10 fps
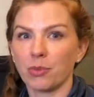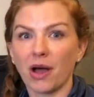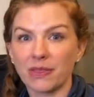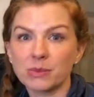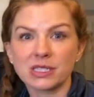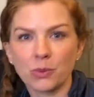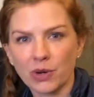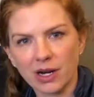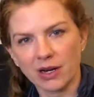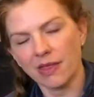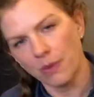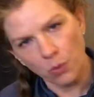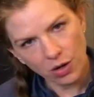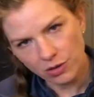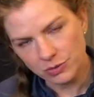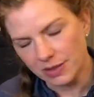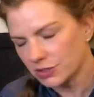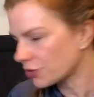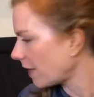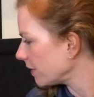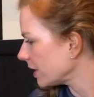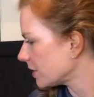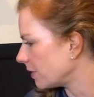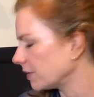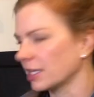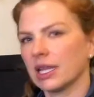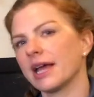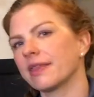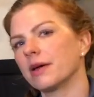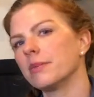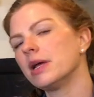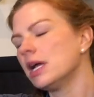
bought them somewhere in the world when I was traveling, so I really like them.